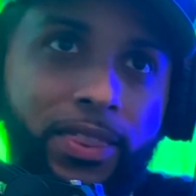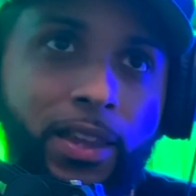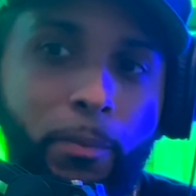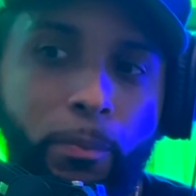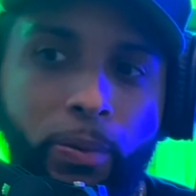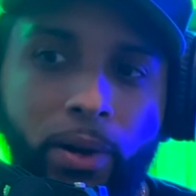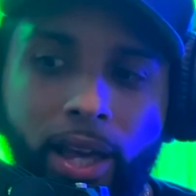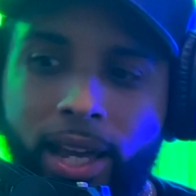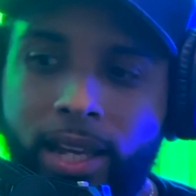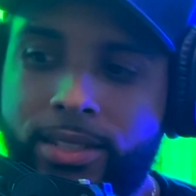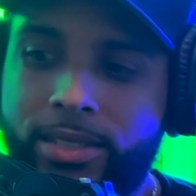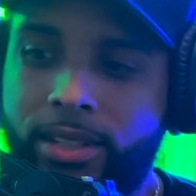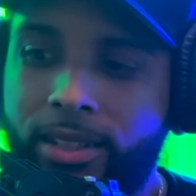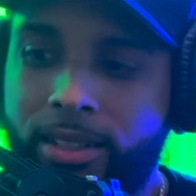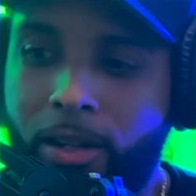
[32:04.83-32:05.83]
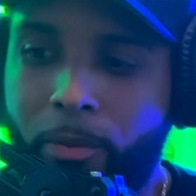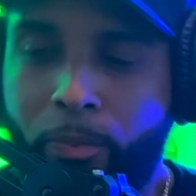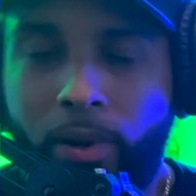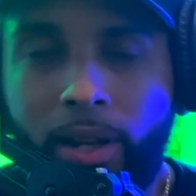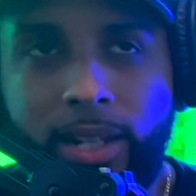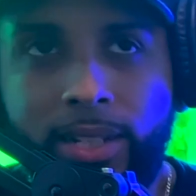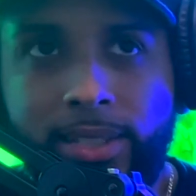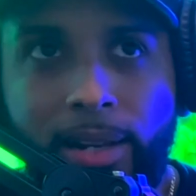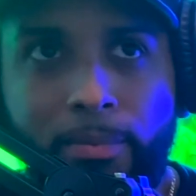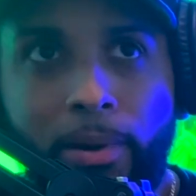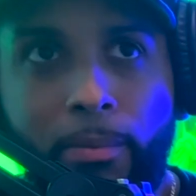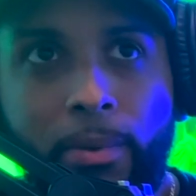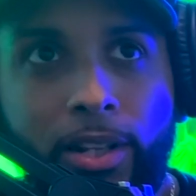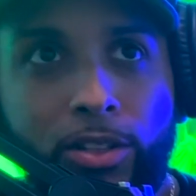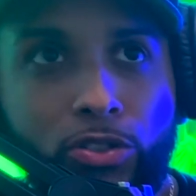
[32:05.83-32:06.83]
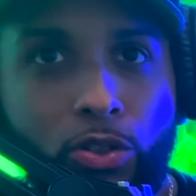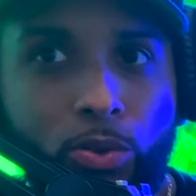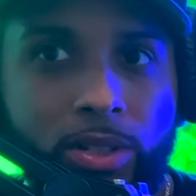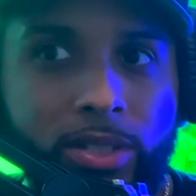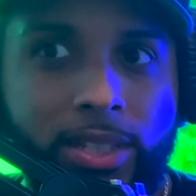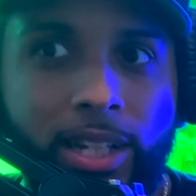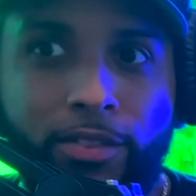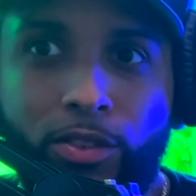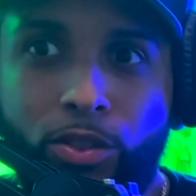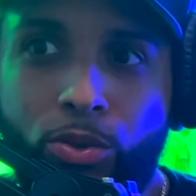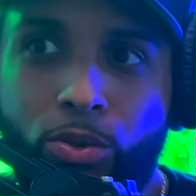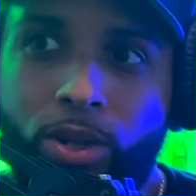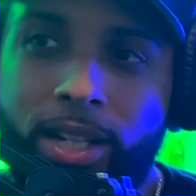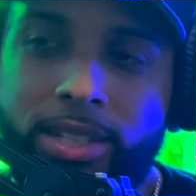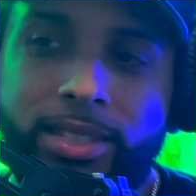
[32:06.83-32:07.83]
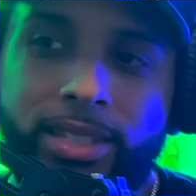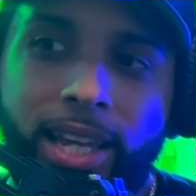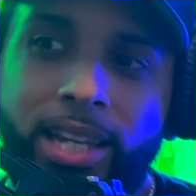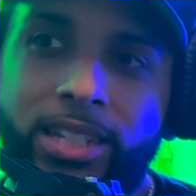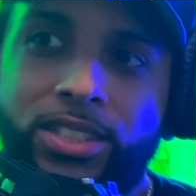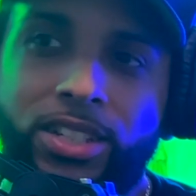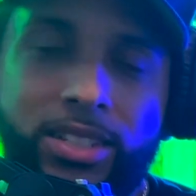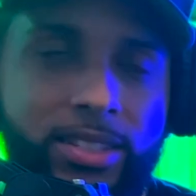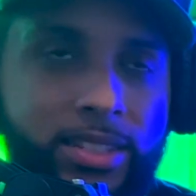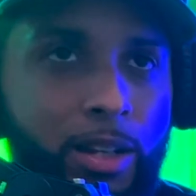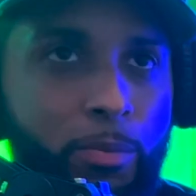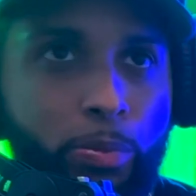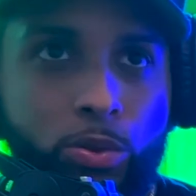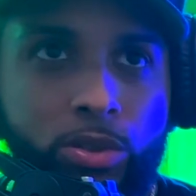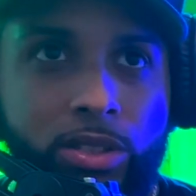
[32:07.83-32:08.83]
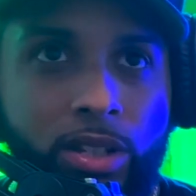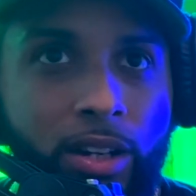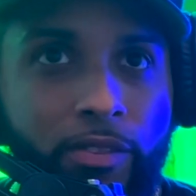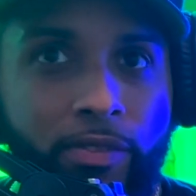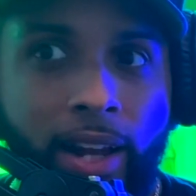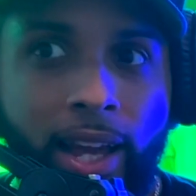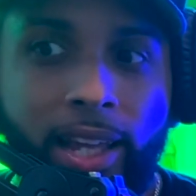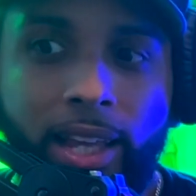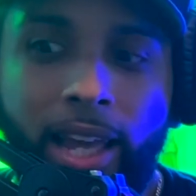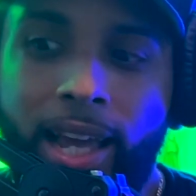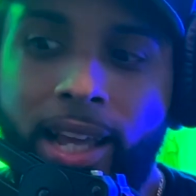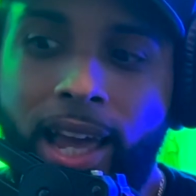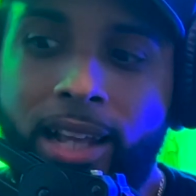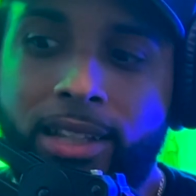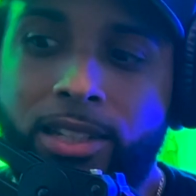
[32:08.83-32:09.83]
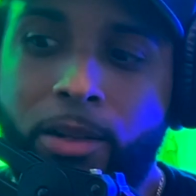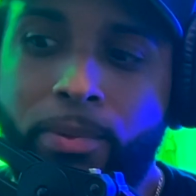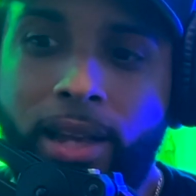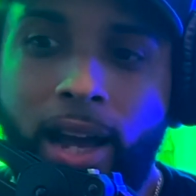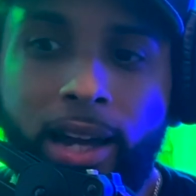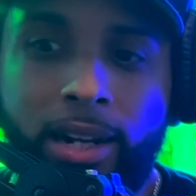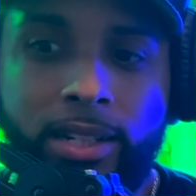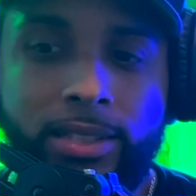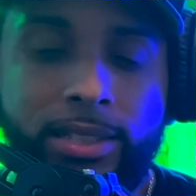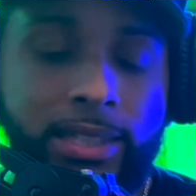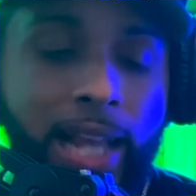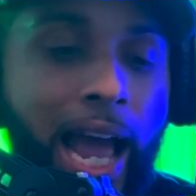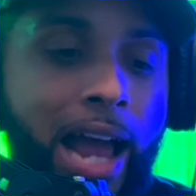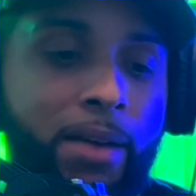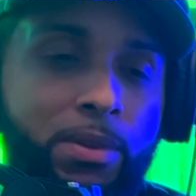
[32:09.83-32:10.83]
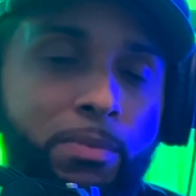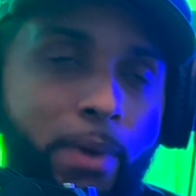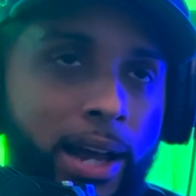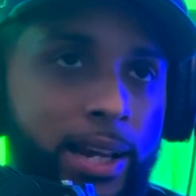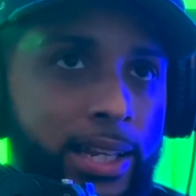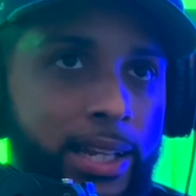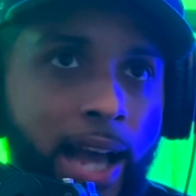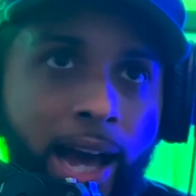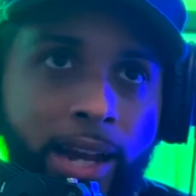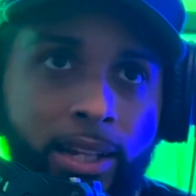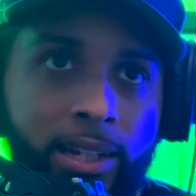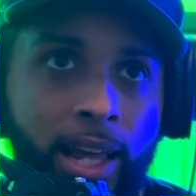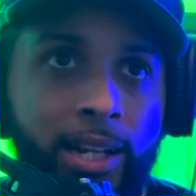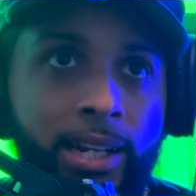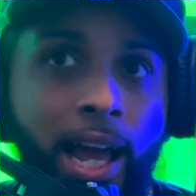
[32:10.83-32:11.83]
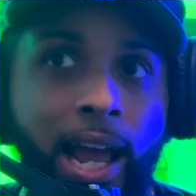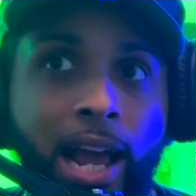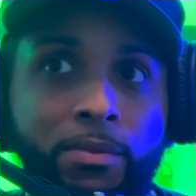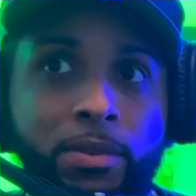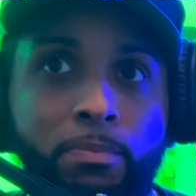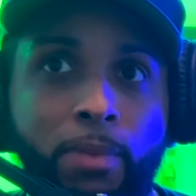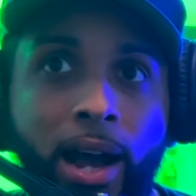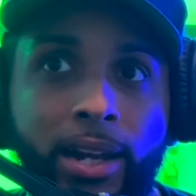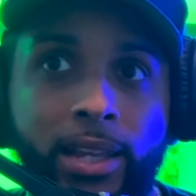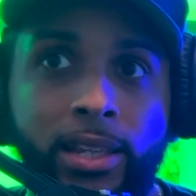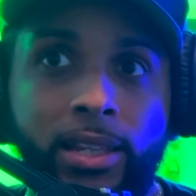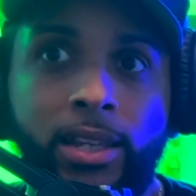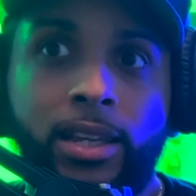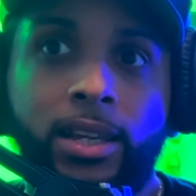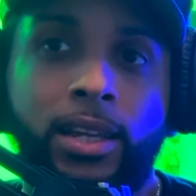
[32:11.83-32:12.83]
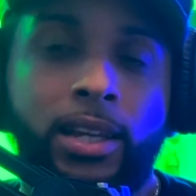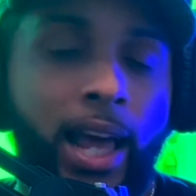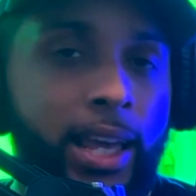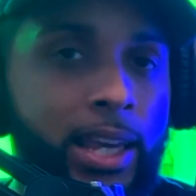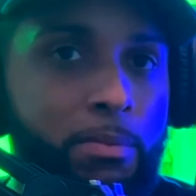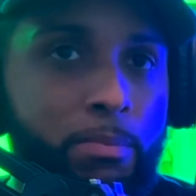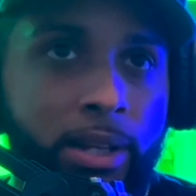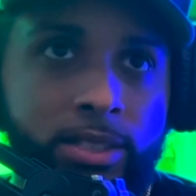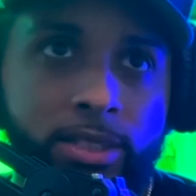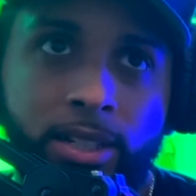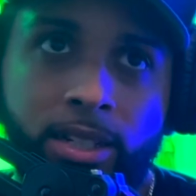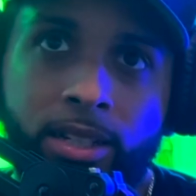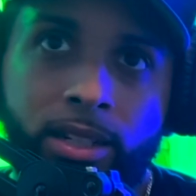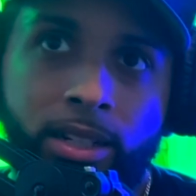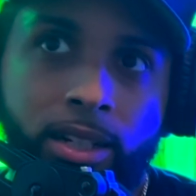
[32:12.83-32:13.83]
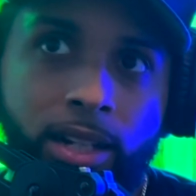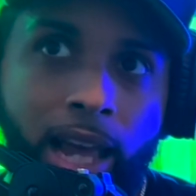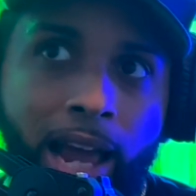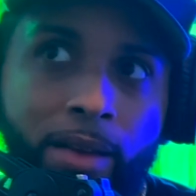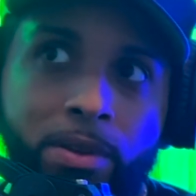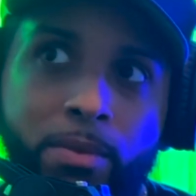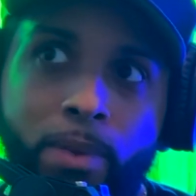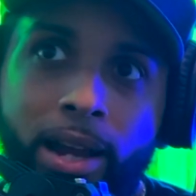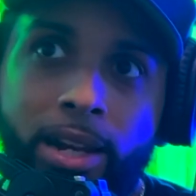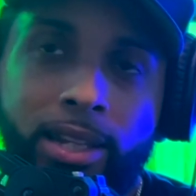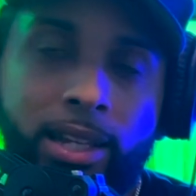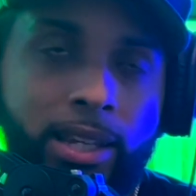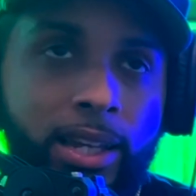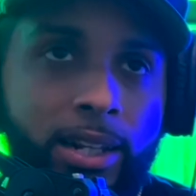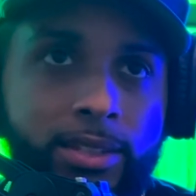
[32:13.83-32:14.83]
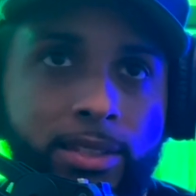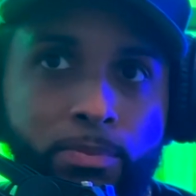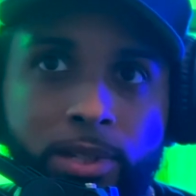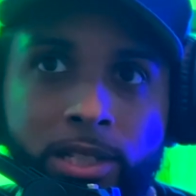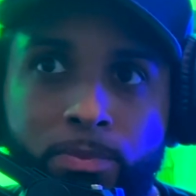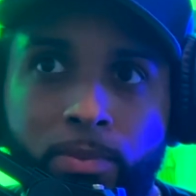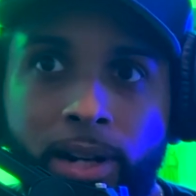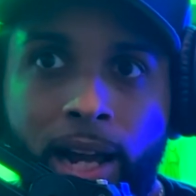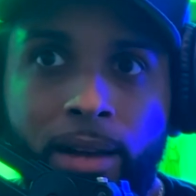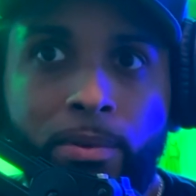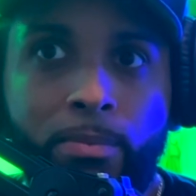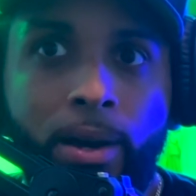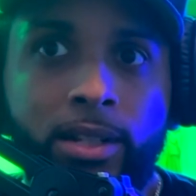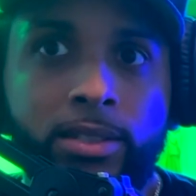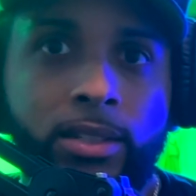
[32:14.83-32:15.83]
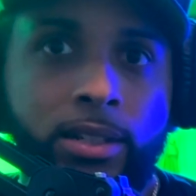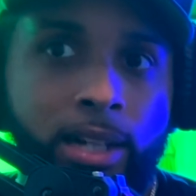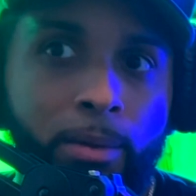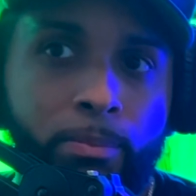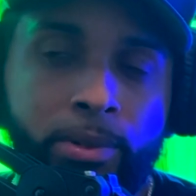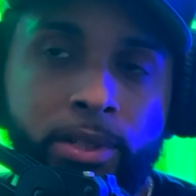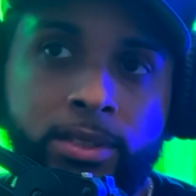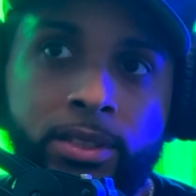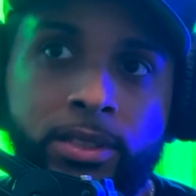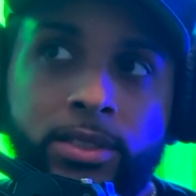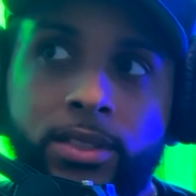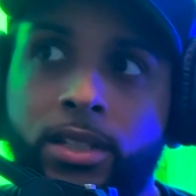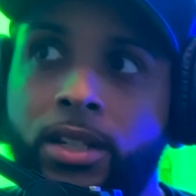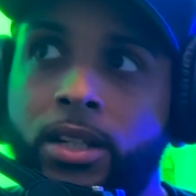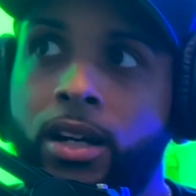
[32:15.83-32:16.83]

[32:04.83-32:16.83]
The plays that my man Tone is giving you is just simple stuff. Like, and to be honest, not everybody got it. Like, not everybody. Like he mentioned, everybody could get into business, but not everybody's good at business.